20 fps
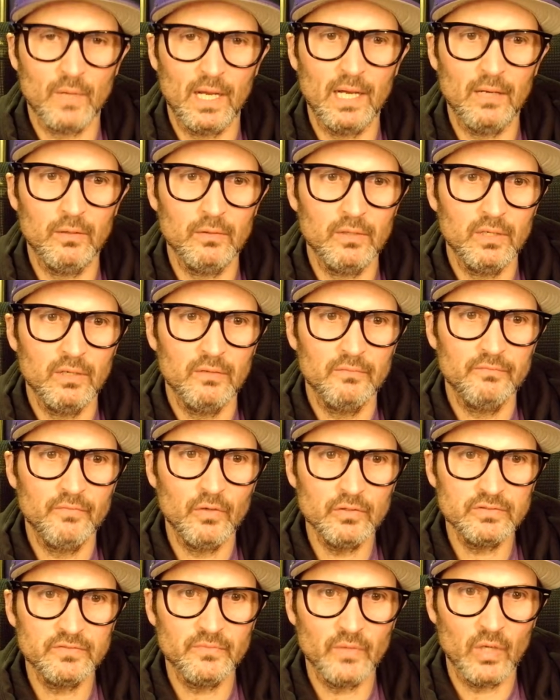out,
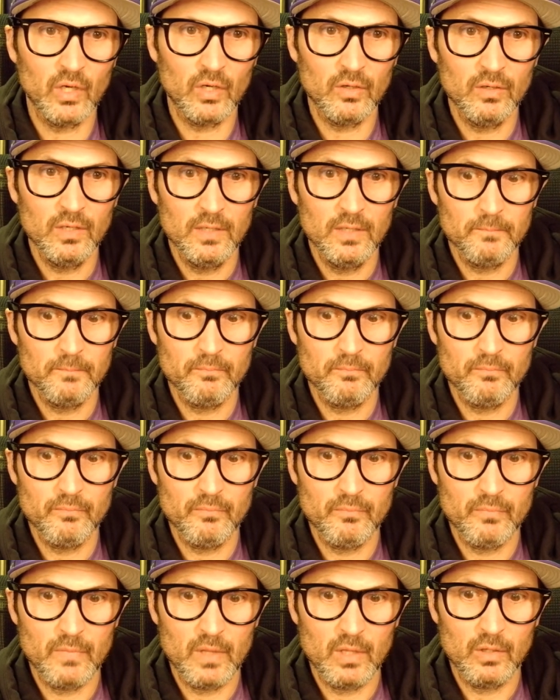first of all,
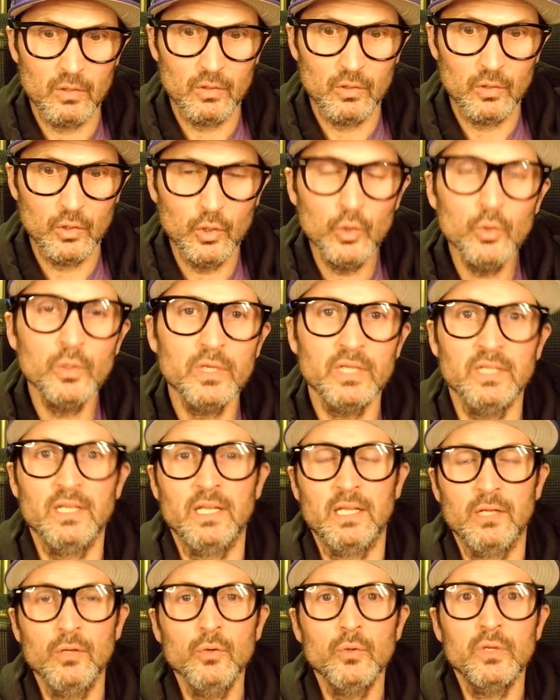who
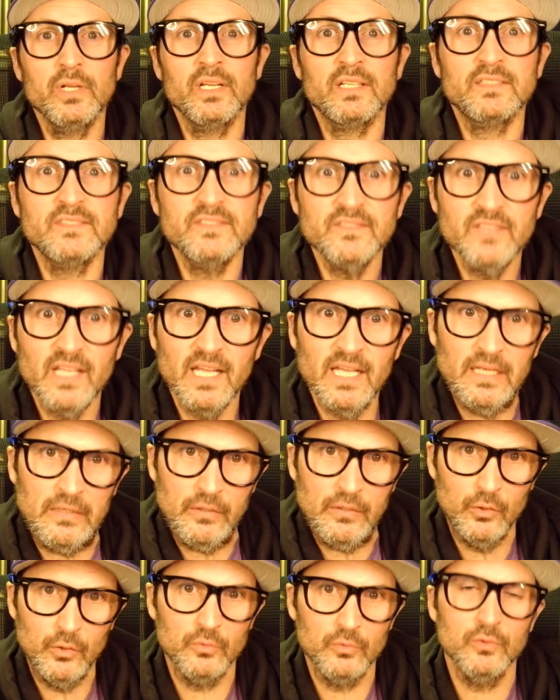can extend,
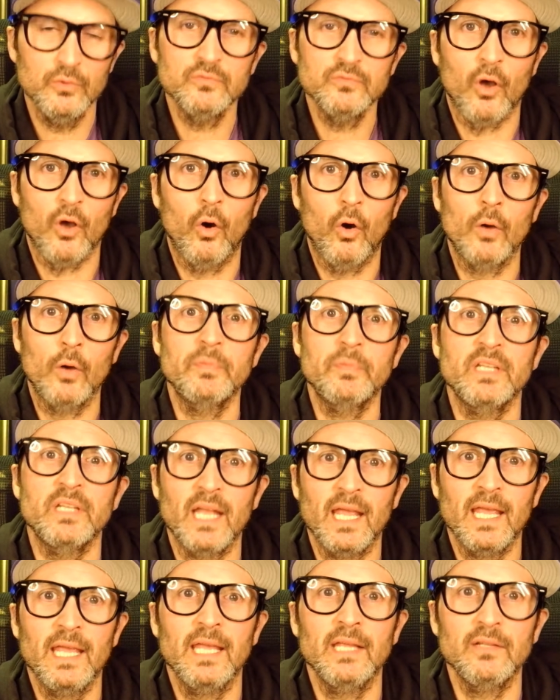whose arm can
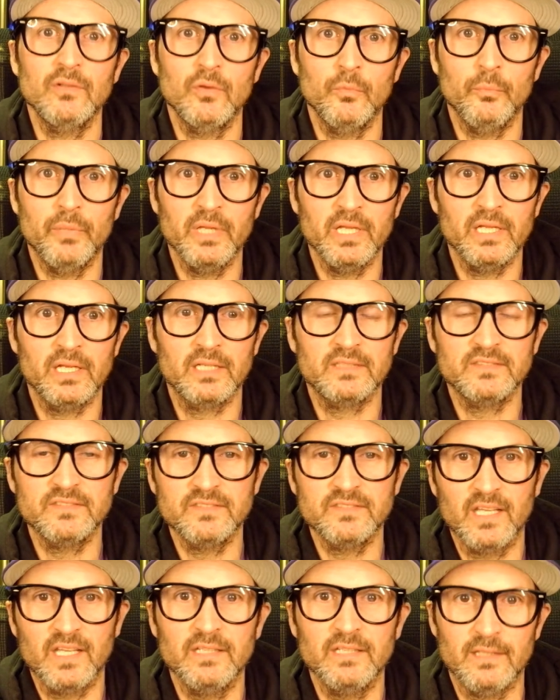handle being
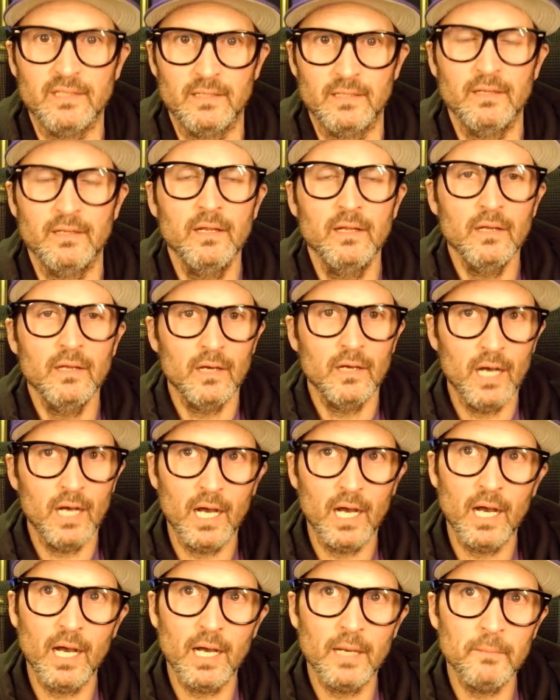extended.
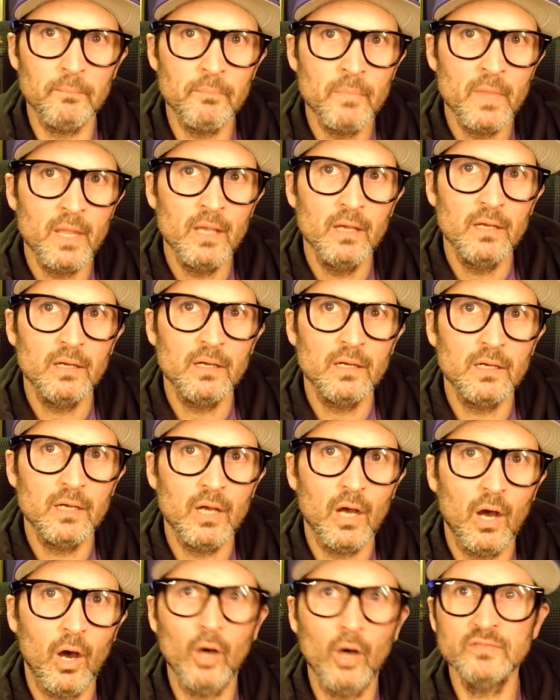Um,
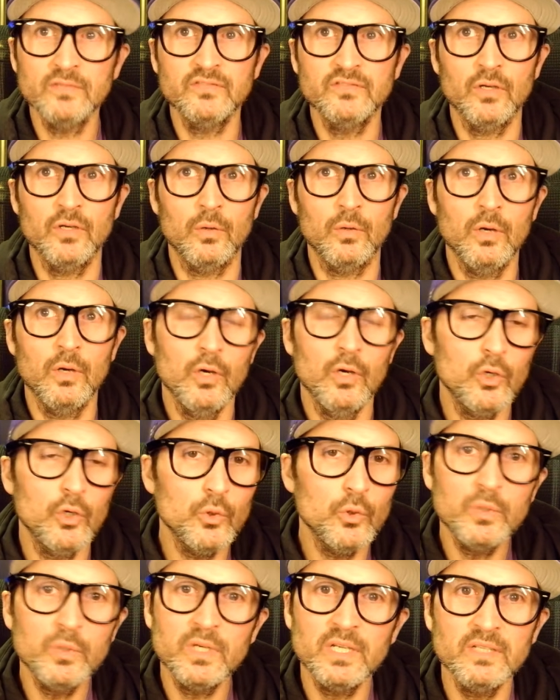Also,
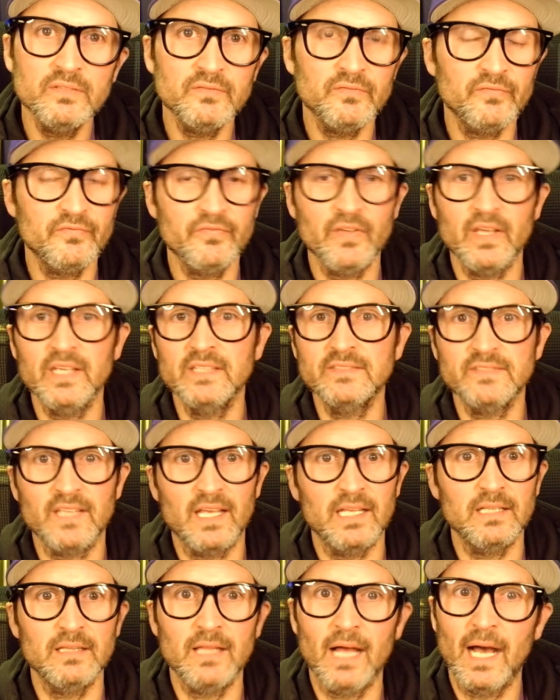who can face
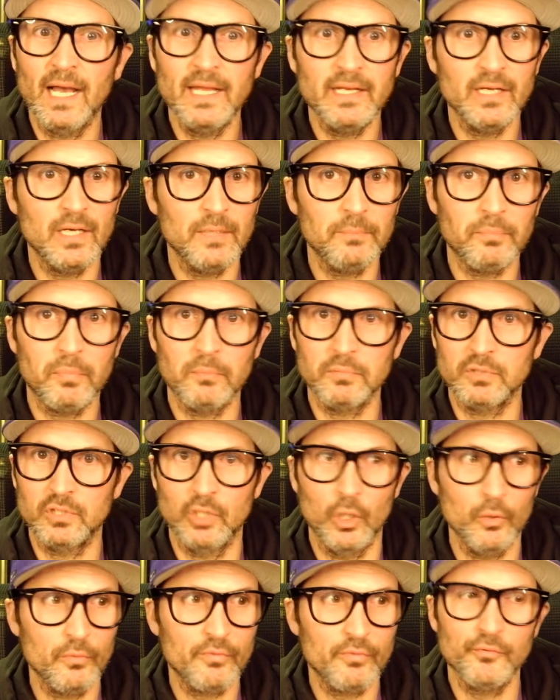a lineup,
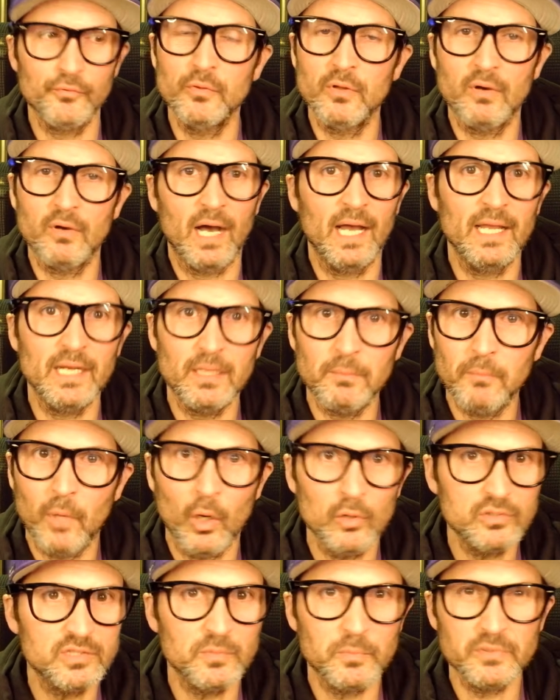go through the lineup
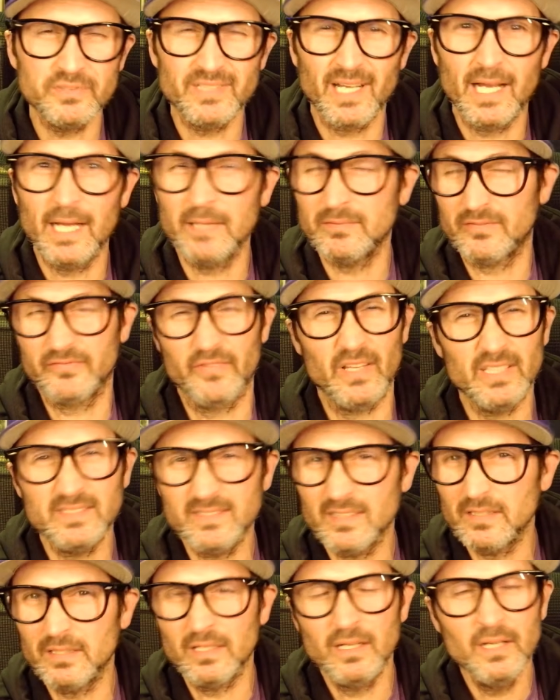multiple times,
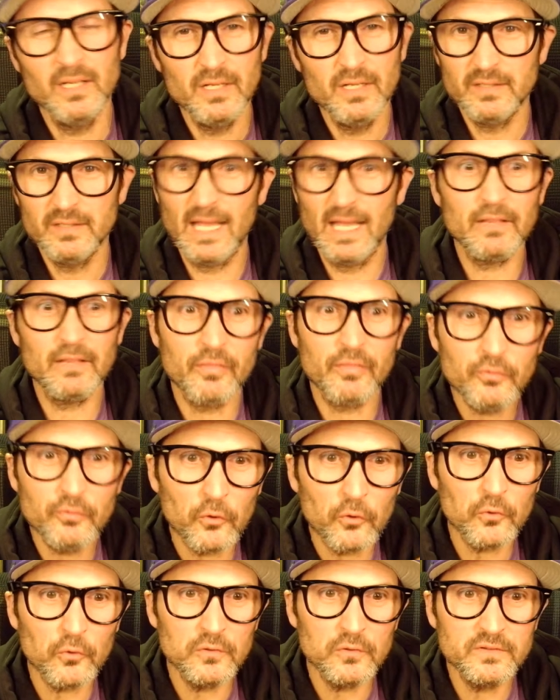face it that
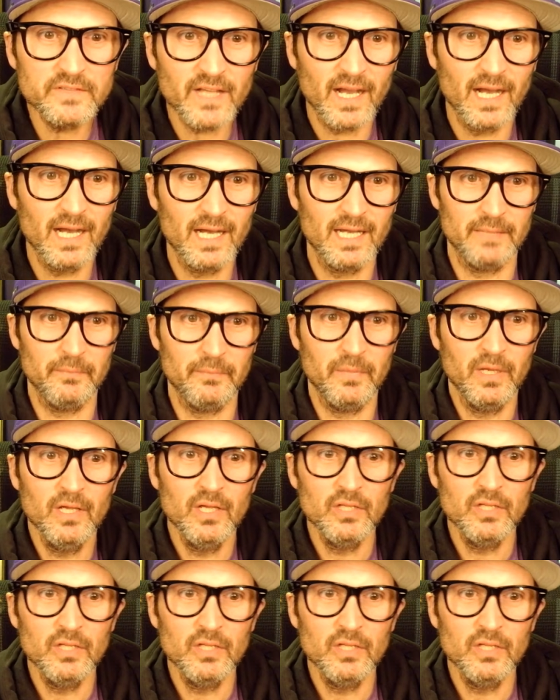third time?